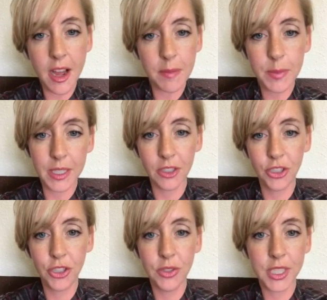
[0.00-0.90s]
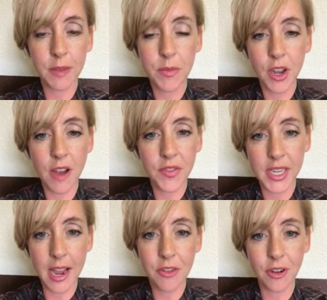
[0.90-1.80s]
it up and choose something off the
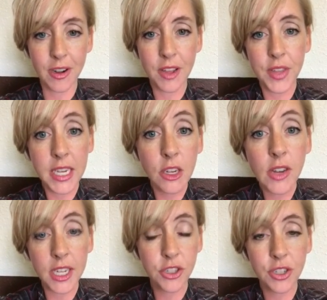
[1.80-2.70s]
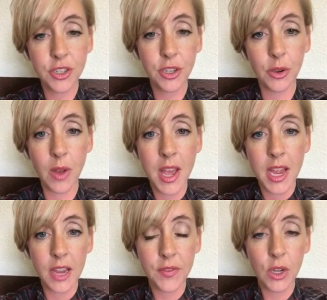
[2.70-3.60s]
counter. And I think you guys should too.
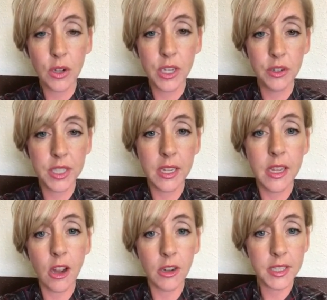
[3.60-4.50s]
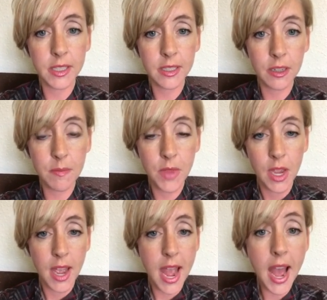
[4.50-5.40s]
If you're using the art system,
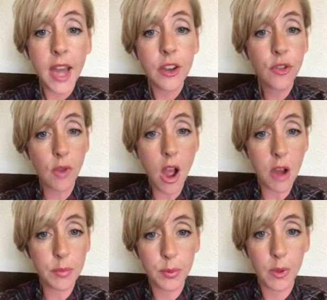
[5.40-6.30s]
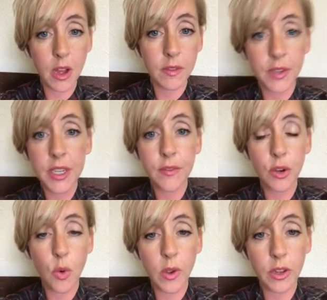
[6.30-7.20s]
add a drop of a
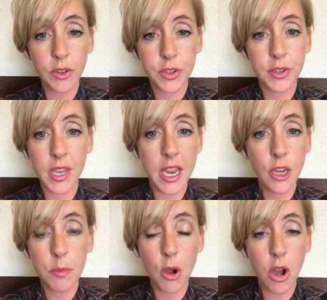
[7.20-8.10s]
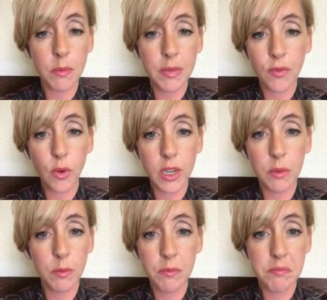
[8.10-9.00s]
different oil in your palm before
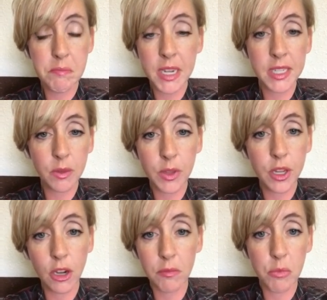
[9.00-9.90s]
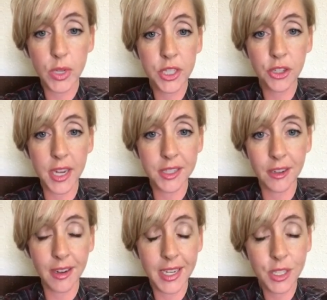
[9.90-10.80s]
you mix it with your
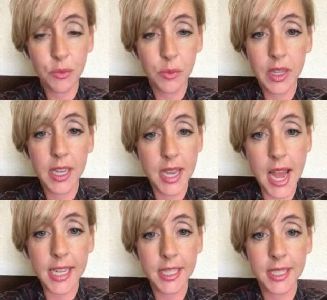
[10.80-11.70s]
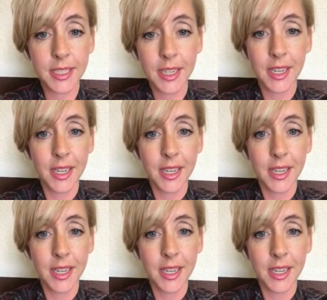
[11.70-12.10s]
moisturizer. It's a really nice,